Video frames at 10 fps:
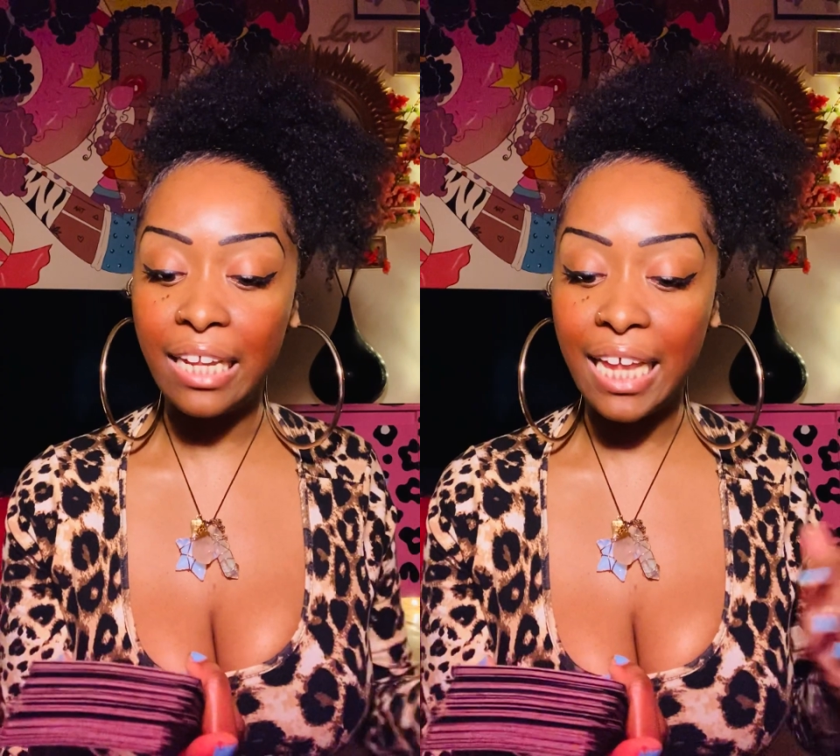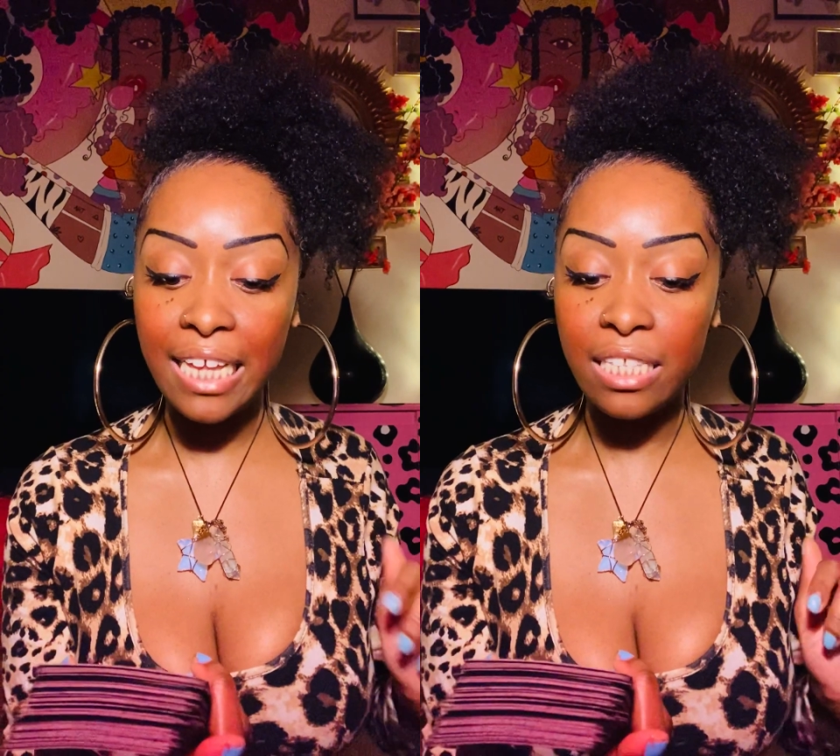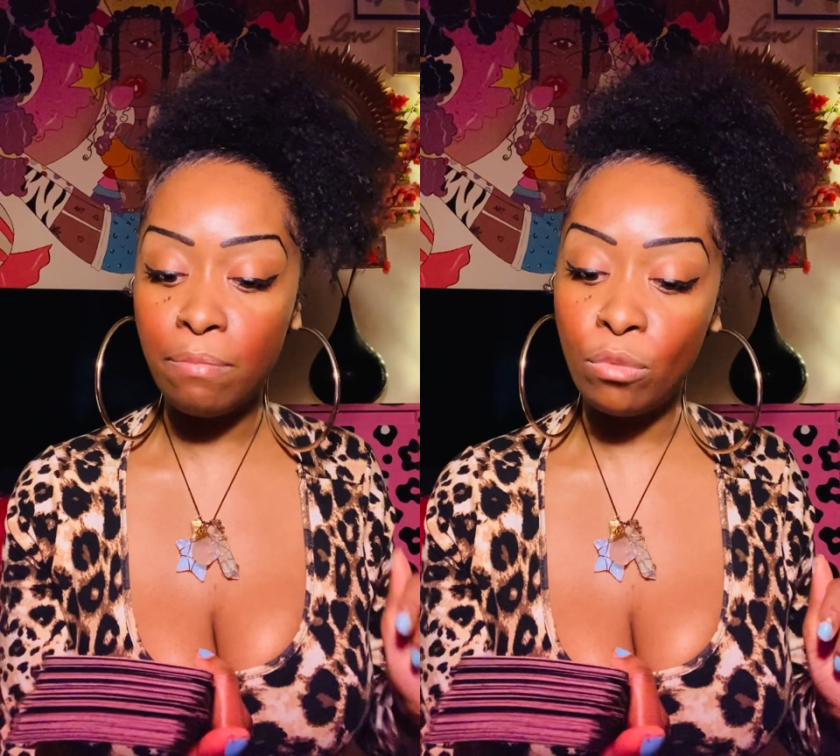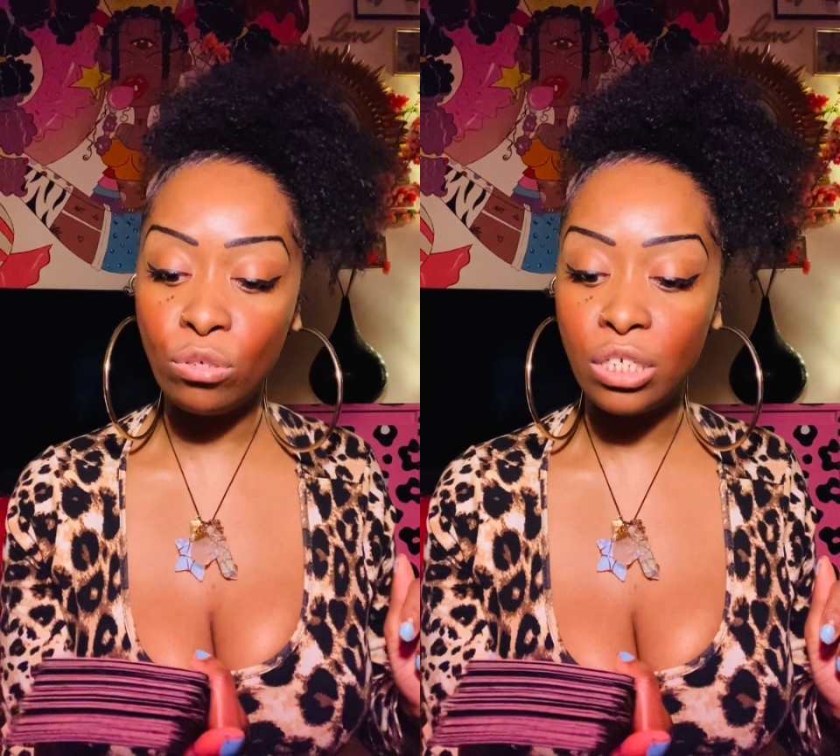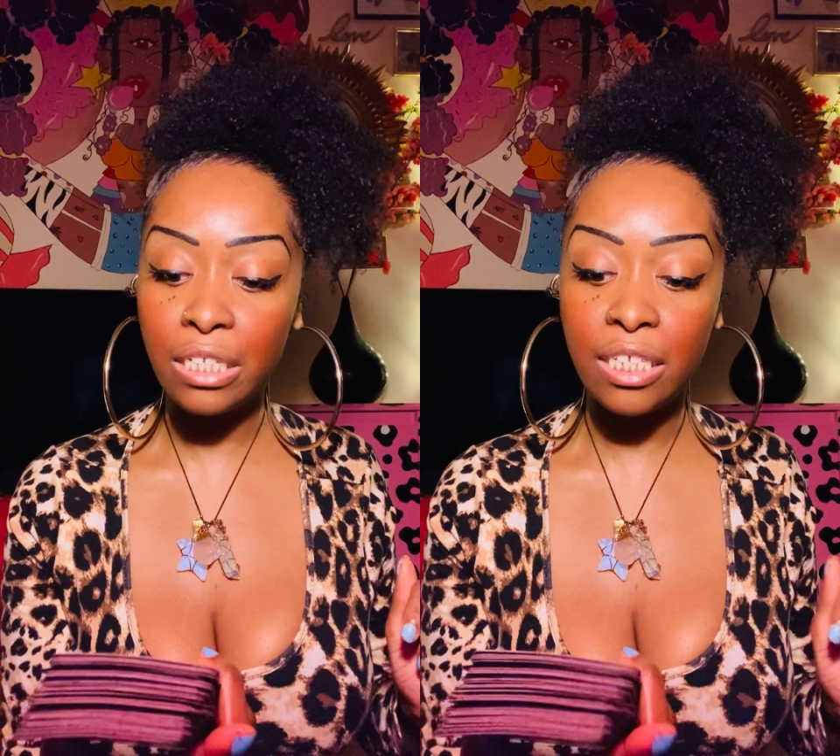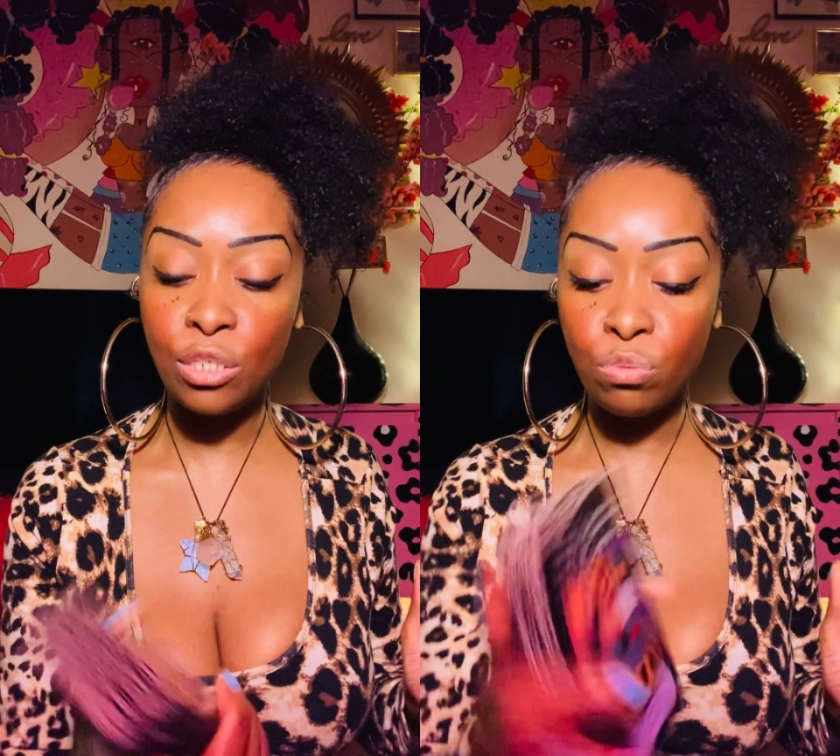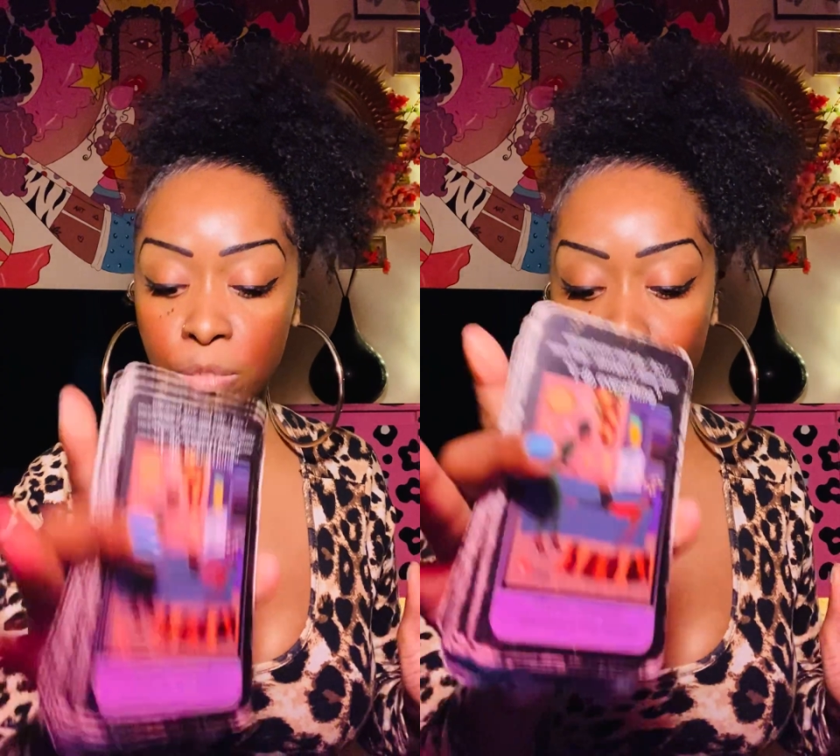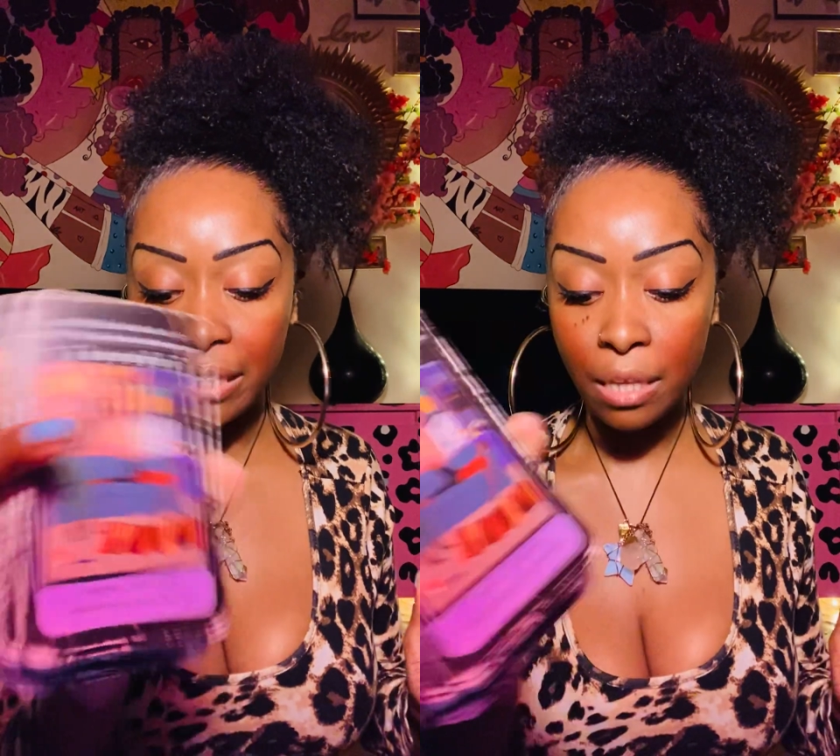lazy mooching,
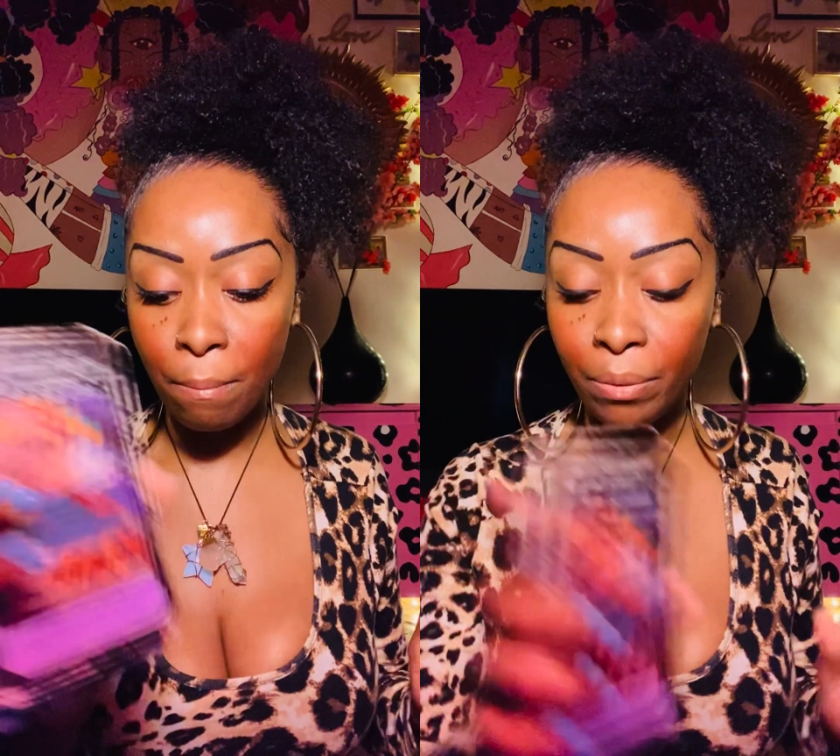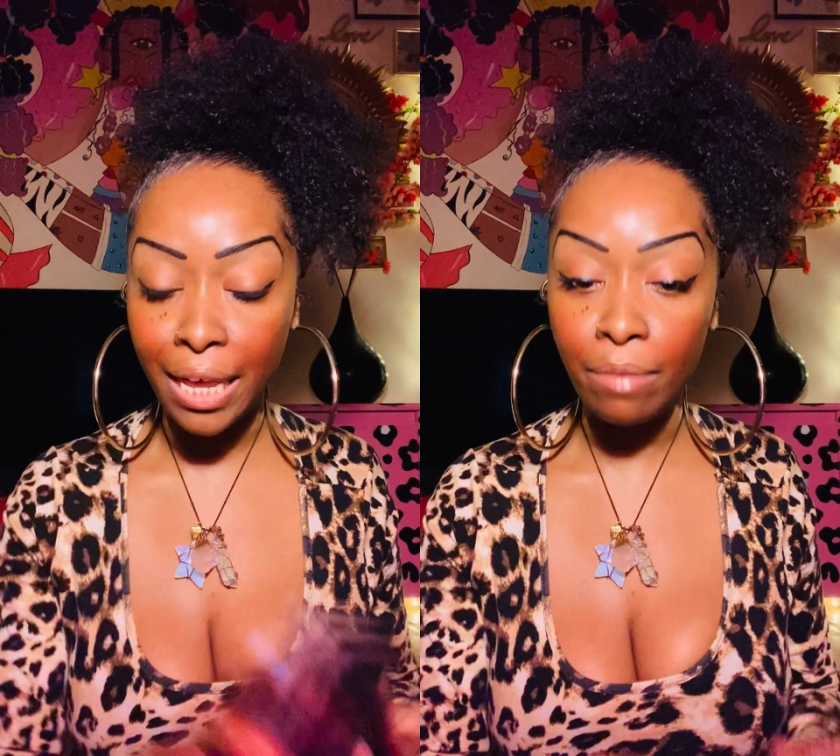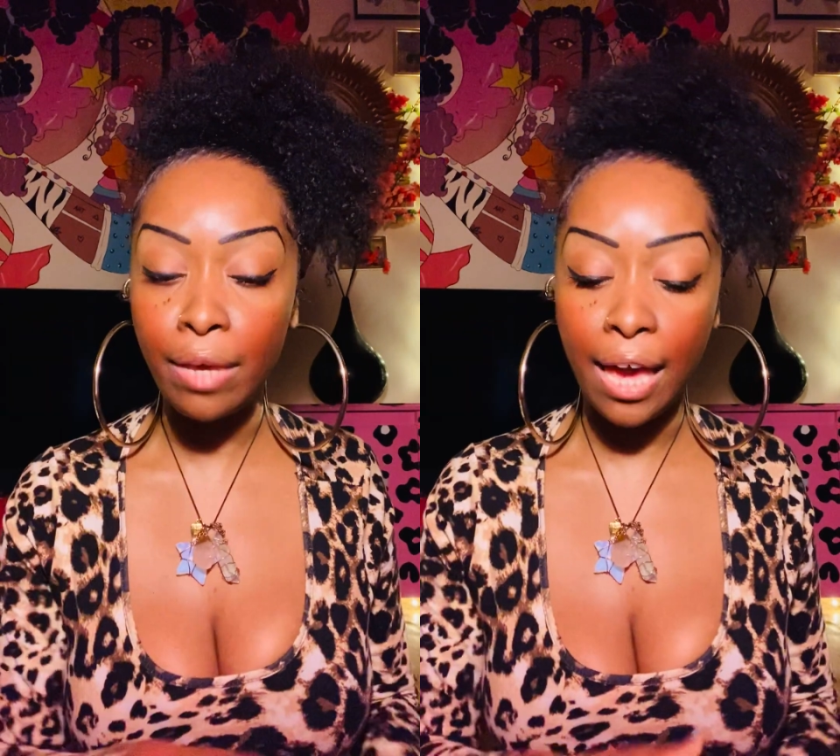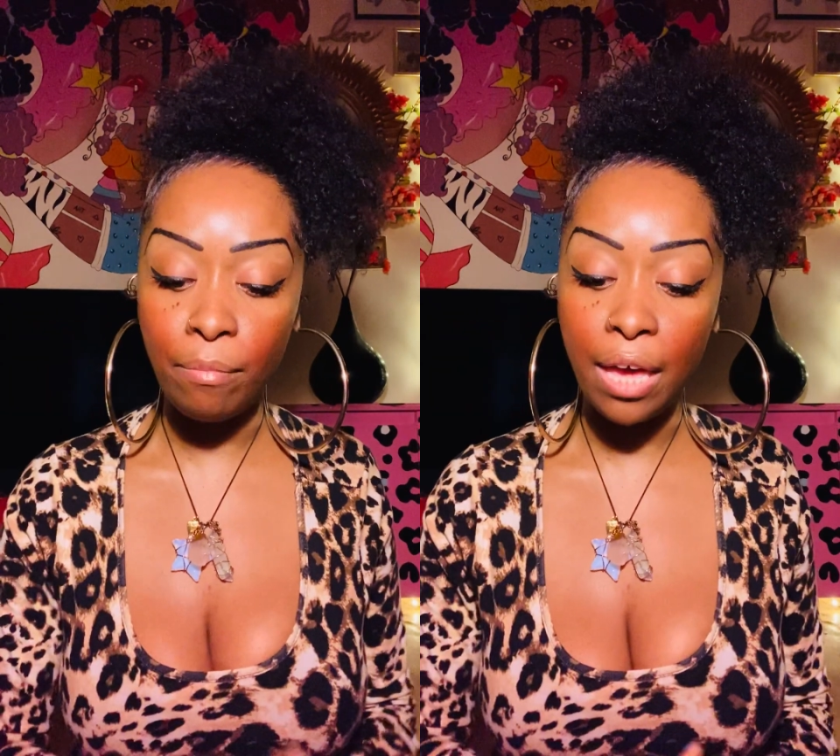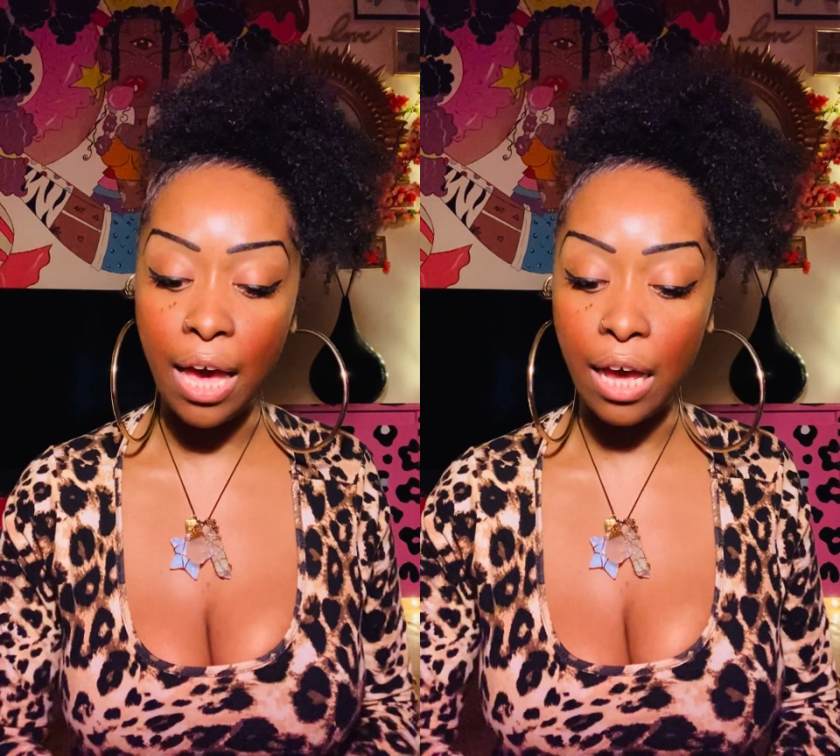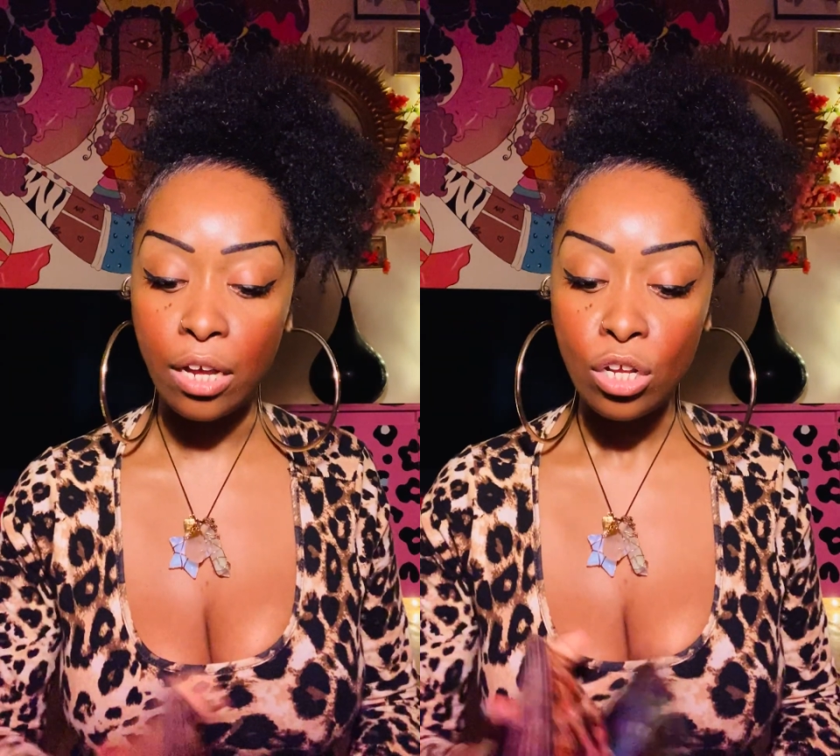disrespect, and blame game. Yeah.